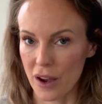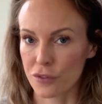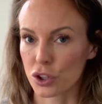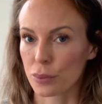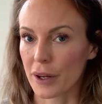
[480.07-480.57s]

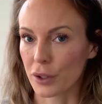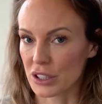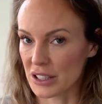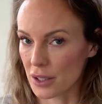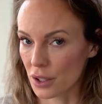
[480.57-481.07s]
after about a
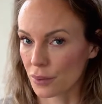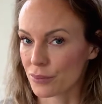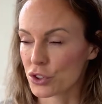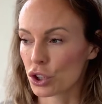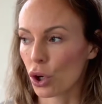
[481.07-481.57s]
year.
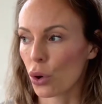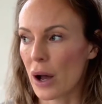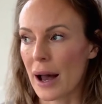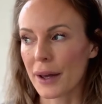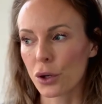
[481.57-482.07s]
So
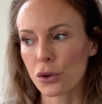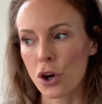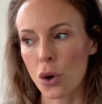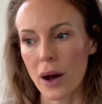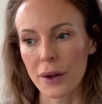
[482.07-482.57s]
I don't
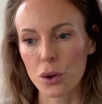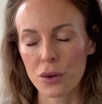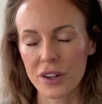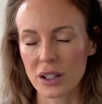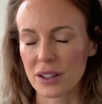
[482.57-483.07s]
know, I
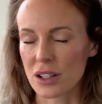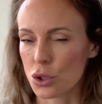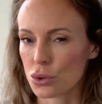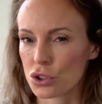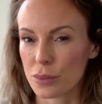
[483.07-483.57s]
don't think they
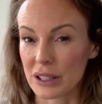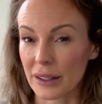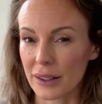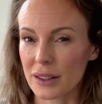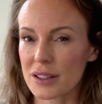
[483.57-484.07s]
used to be
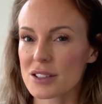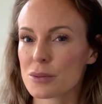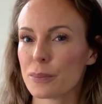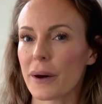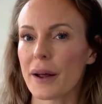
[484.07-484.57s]
like this,
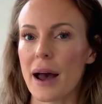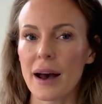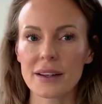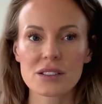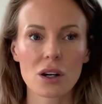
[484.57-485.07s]
but
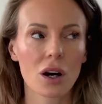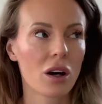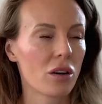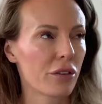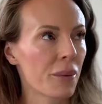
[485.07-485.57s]
as
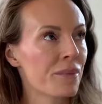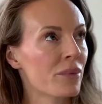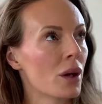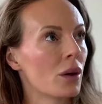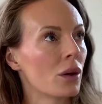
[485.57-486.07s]
of
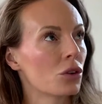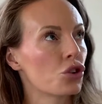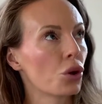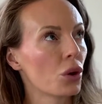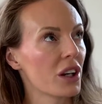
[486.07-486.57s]

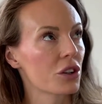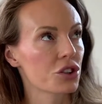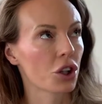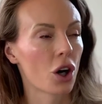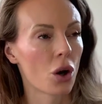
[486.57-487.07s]
2 years
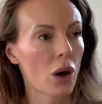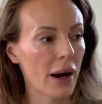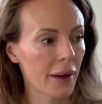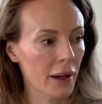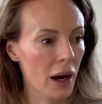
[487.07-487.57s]
ago,
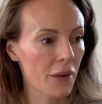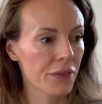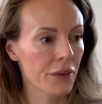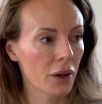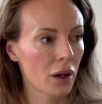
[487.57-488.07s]
I
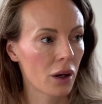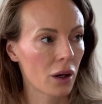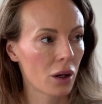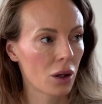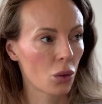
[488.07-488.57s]
got
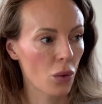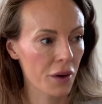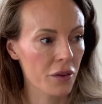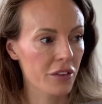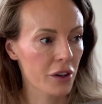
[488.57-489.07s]
one
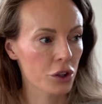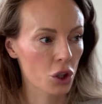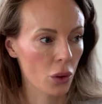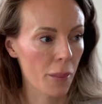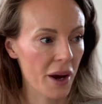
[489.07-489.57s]
of their
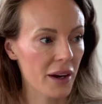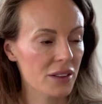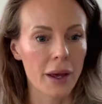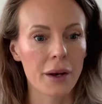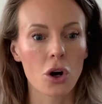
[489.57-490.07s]
yoga
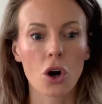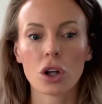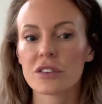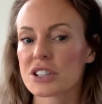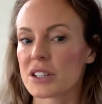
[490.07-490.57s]
mats, and all
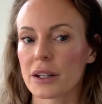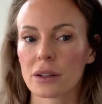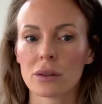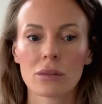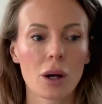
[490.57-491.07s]
of a
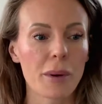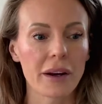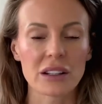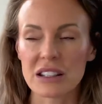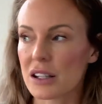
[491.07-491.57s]
sudden, about
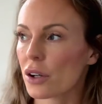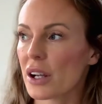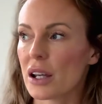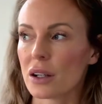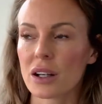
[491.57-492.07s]
a year
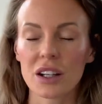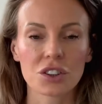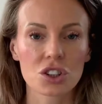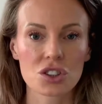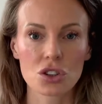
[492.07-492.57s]
in, it
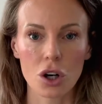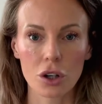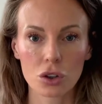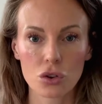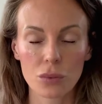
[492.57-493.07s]
just
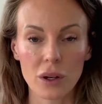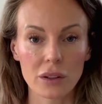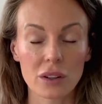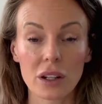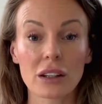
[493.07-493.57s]
started to,
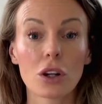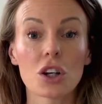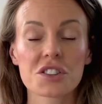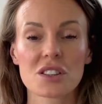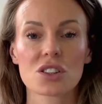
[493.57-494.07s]
it
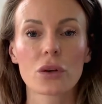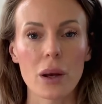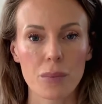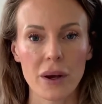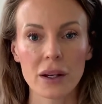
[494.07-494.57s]
lost its
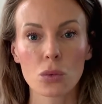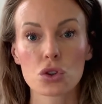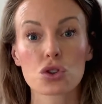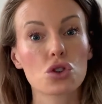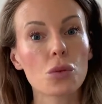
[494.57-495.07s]
grip, and it
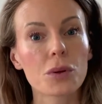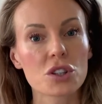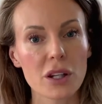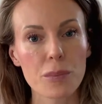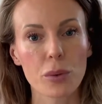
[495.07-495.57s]
was super
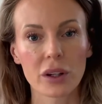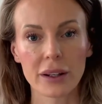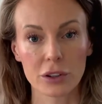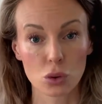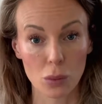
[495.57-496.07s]
slippery,
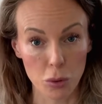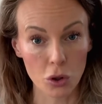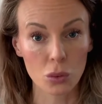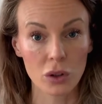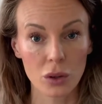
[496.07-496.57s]
like to a
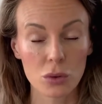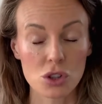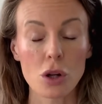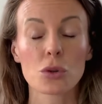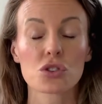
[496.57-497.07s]
point where it was
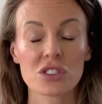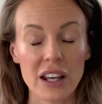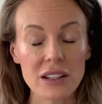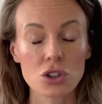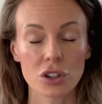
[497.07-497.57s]
almost
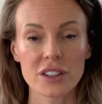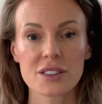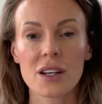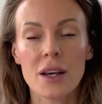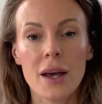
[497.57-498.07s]

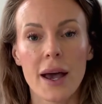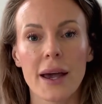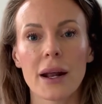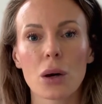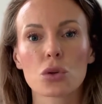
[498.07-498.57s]
dangerous.
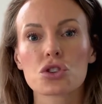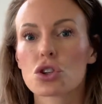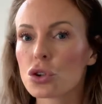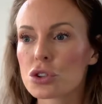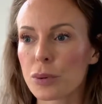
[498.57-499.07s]
And I was
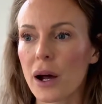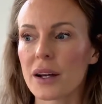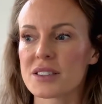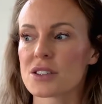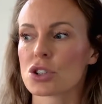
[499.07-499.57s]
so
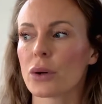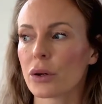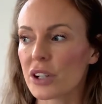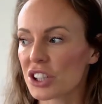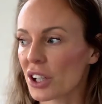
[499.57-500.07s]
surprised, and so I
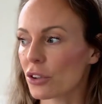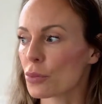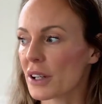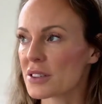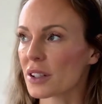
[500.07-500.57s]
reached out to
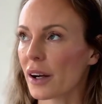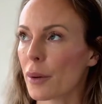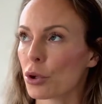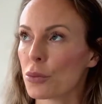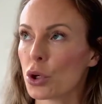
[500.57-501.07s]
my
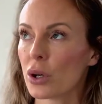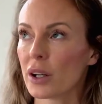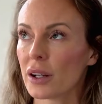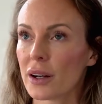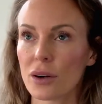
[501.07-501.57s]
Instagram
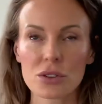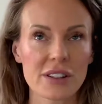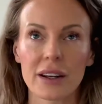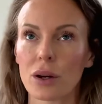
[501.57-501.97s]
community, and I was like,